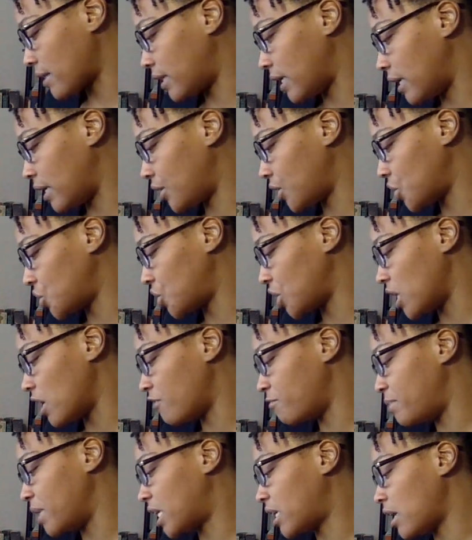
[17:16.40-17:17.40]
the energy
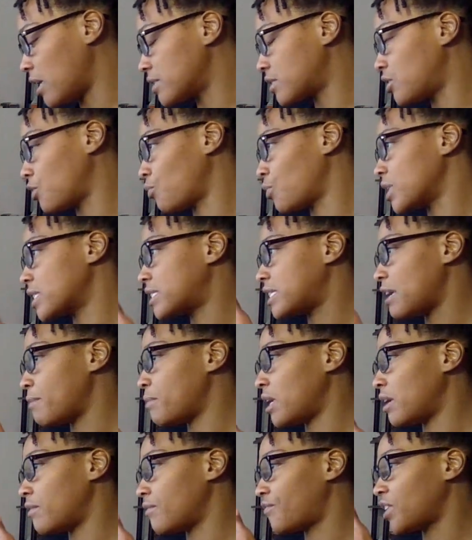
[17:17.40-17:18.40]
of, because the
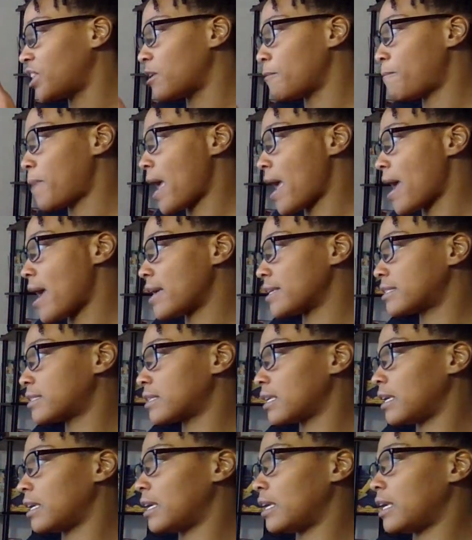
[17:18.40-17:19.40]
resentment for the
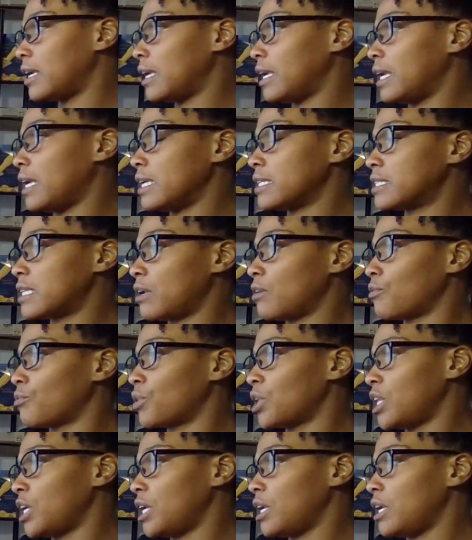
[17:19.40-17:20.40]
past isn't
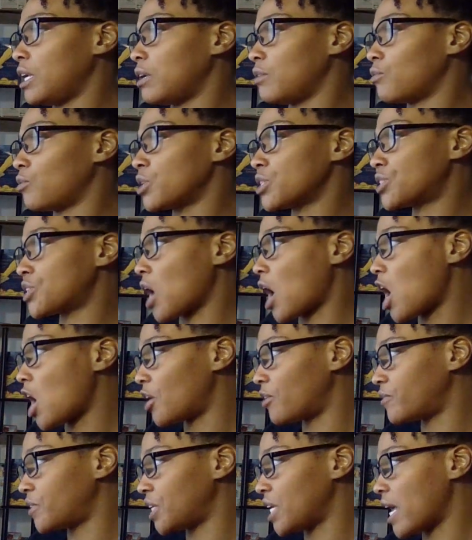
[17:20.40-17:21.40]
really
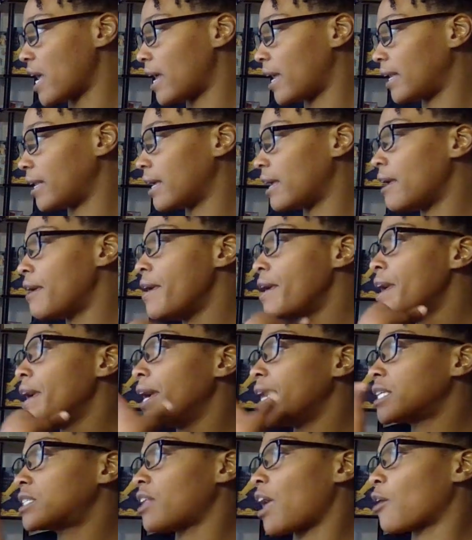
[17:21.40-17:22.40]
resolved yet,
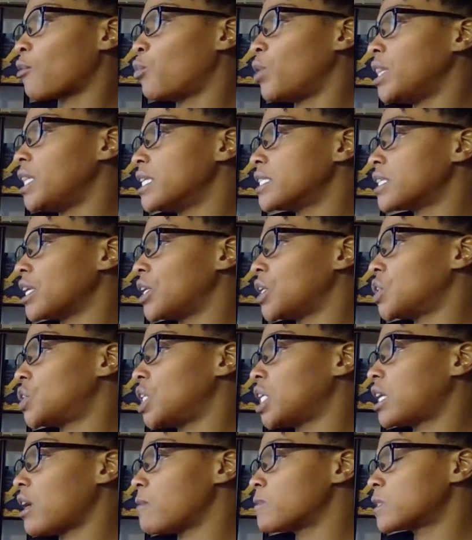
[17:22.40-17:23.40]
it's like when this
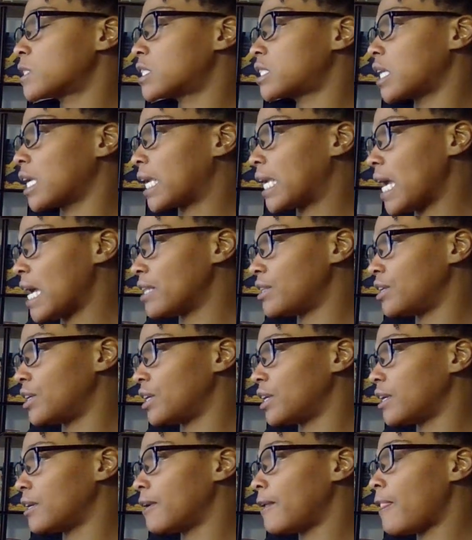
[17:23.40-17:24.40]
energy comes
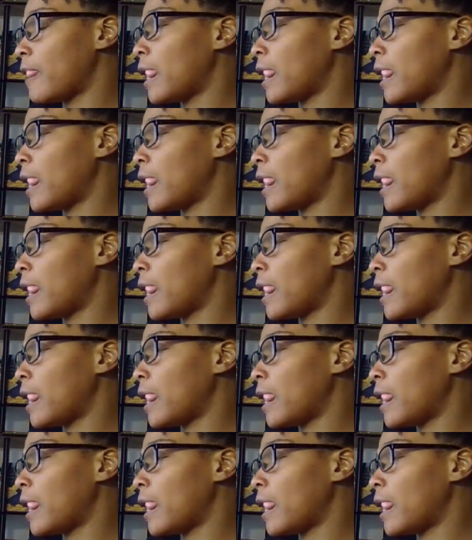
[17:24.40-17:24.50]
together,